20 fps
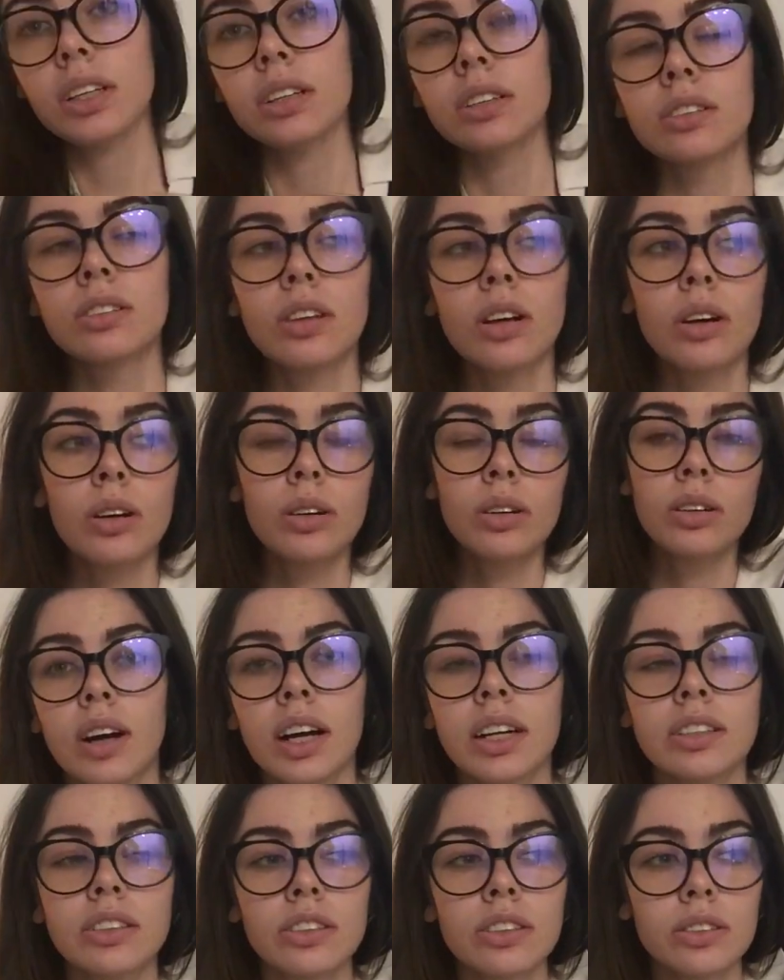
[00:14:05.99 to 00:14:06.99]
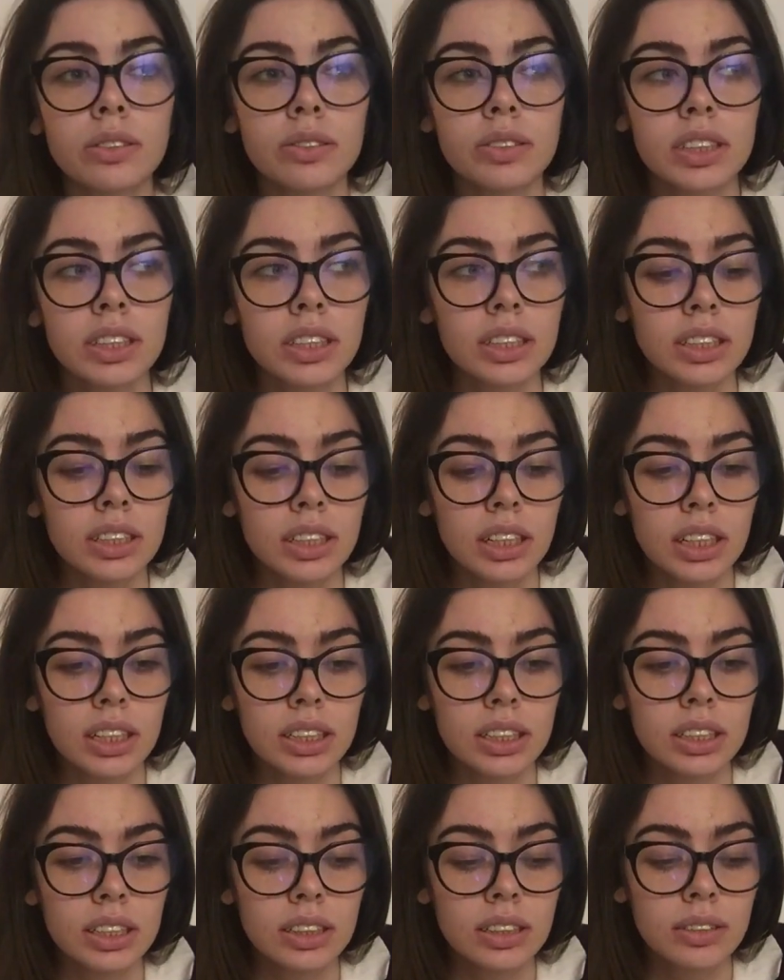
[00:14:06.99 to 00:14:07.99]
So I just really
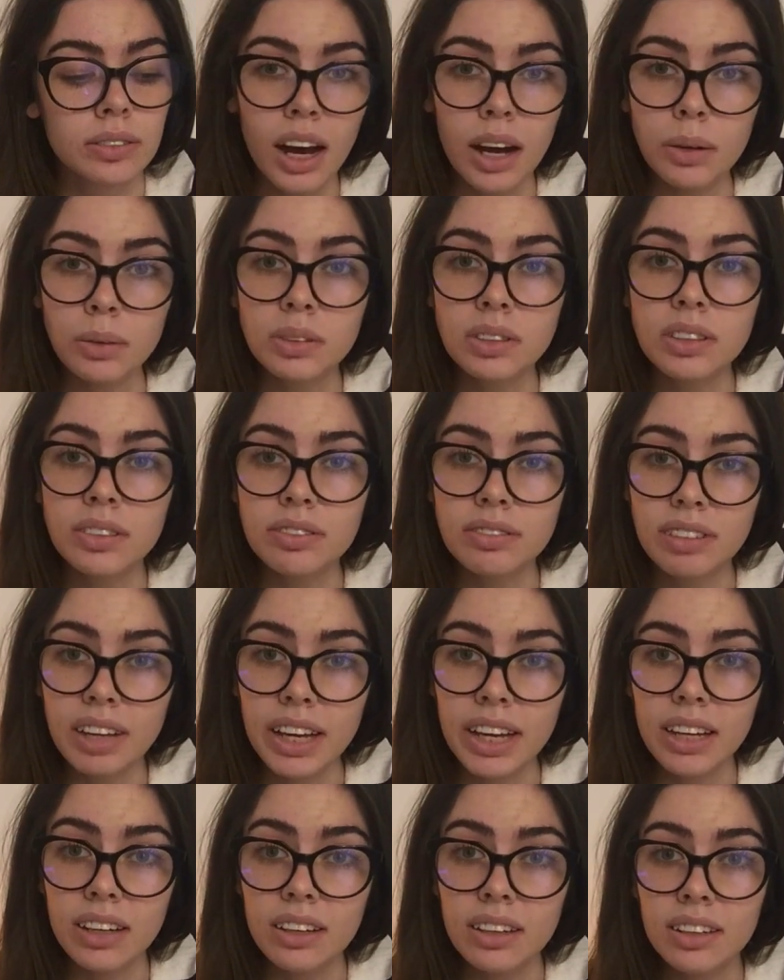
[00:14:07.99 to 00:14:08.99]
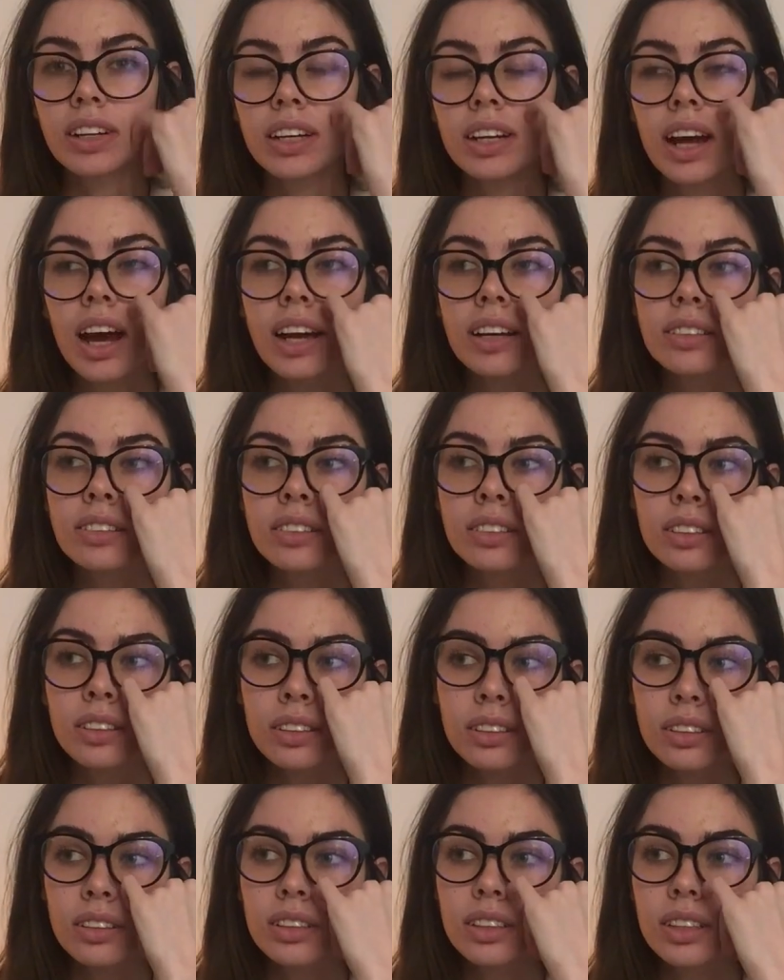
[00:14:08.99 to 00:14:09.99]
like, I was a fan, and I
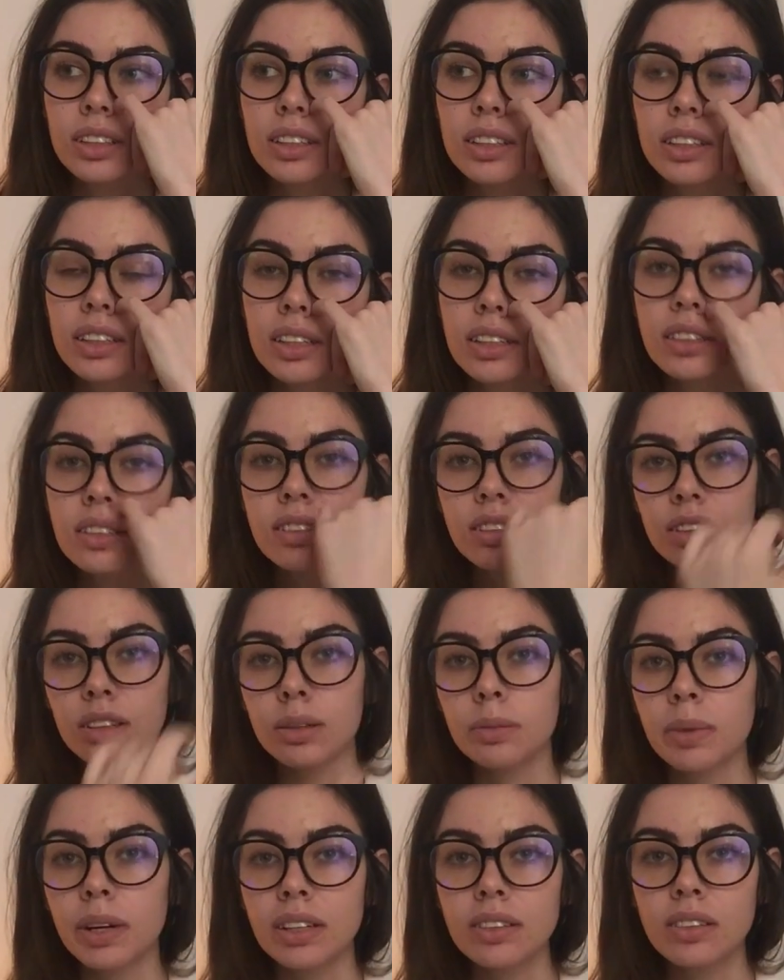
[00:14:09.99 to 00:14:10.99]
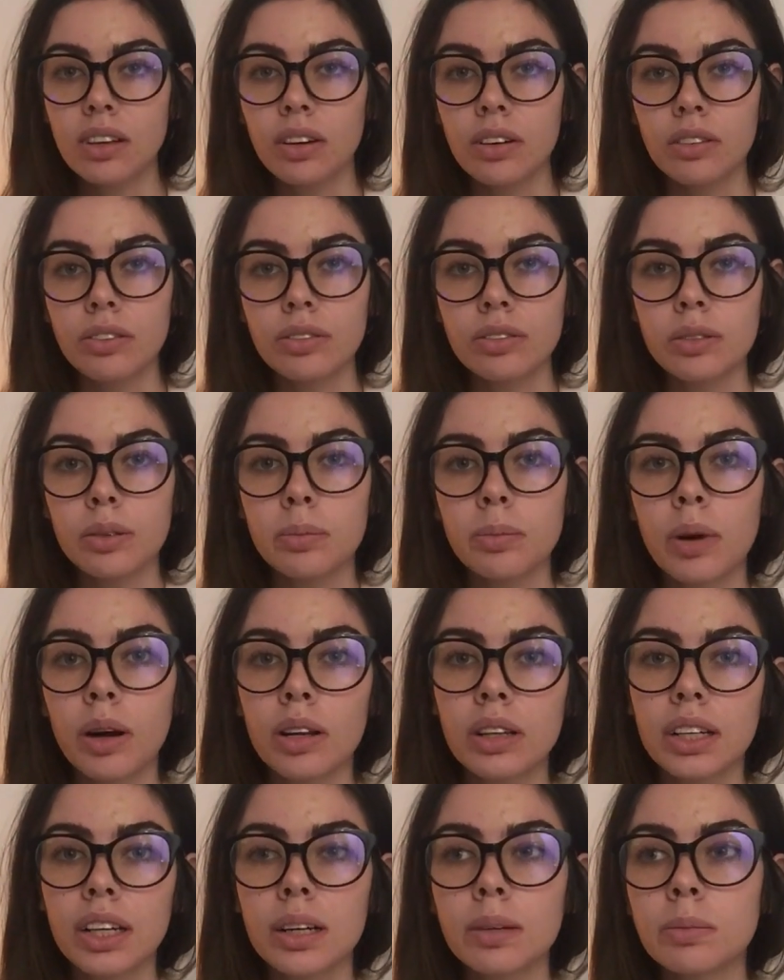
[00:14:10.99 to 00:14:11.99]
still consider myself
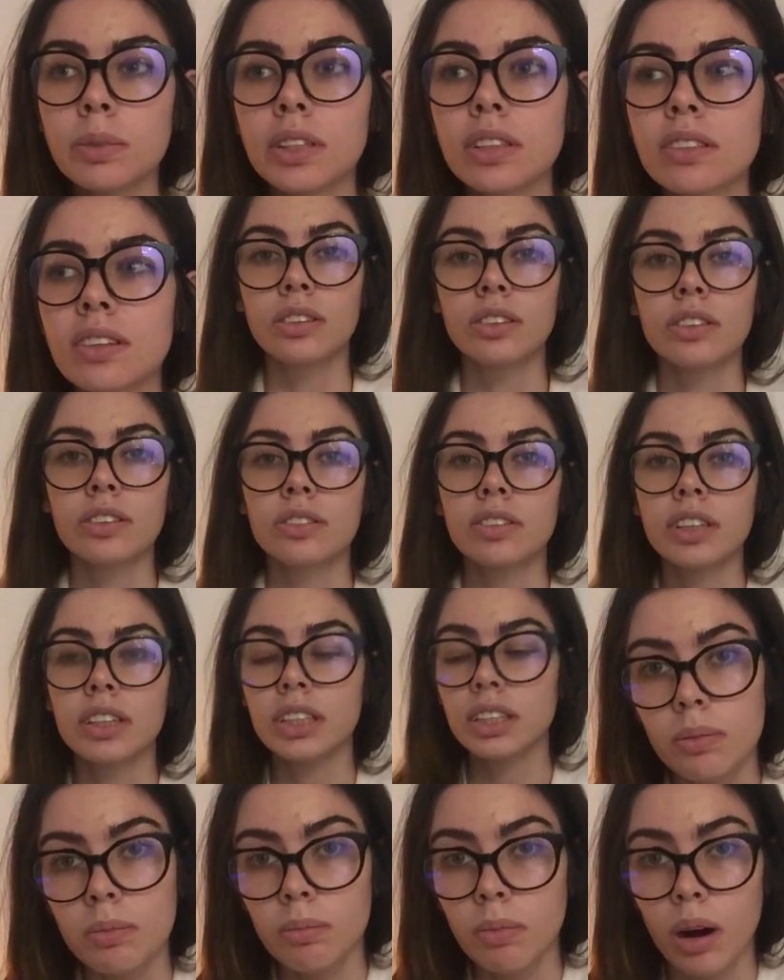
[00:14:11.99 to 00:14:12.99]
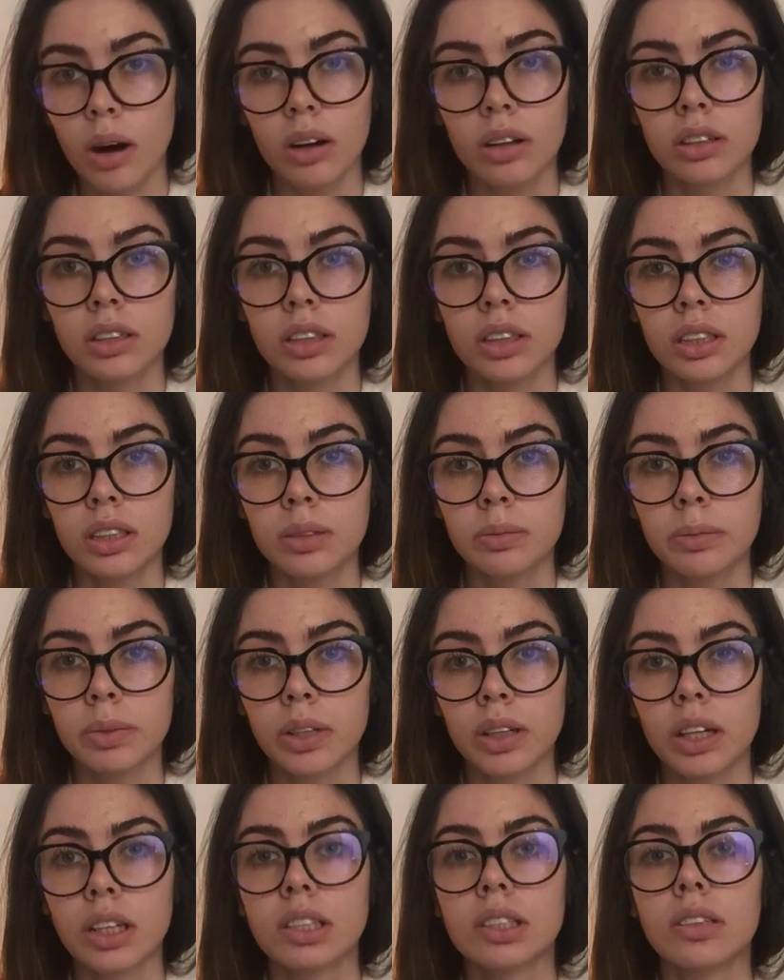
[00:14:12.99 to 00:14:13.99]
polyamorous. It's just very modern and
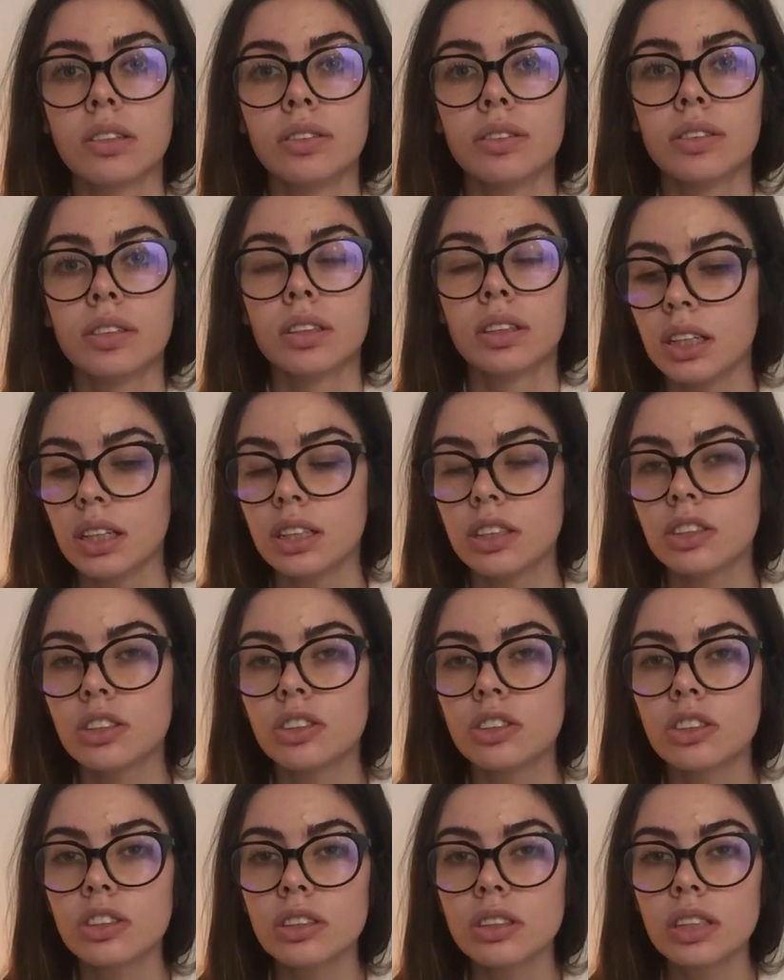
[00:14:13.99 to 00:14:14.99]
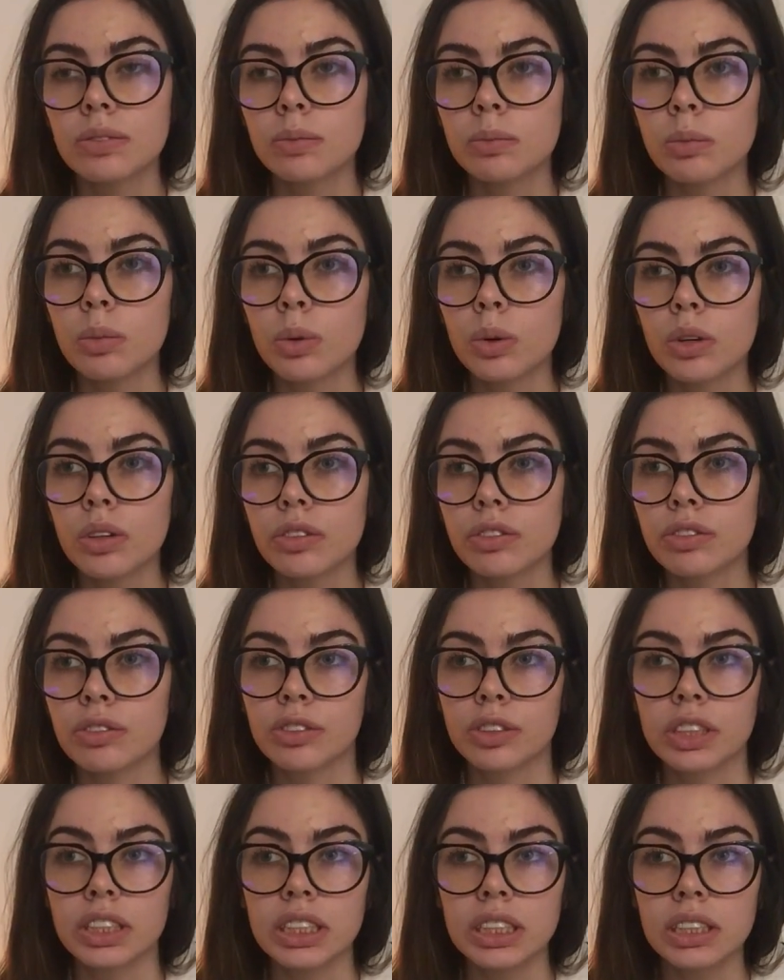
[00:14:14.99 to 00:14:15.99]
progressive, and it's just more
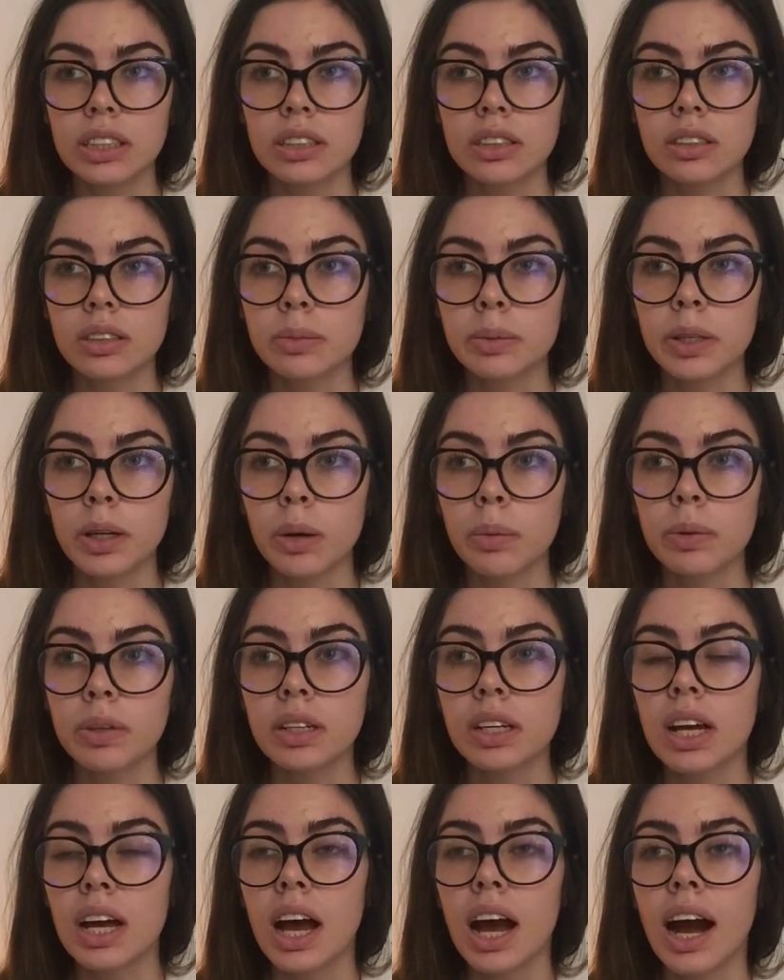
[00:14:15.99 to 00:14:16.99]
free to be open.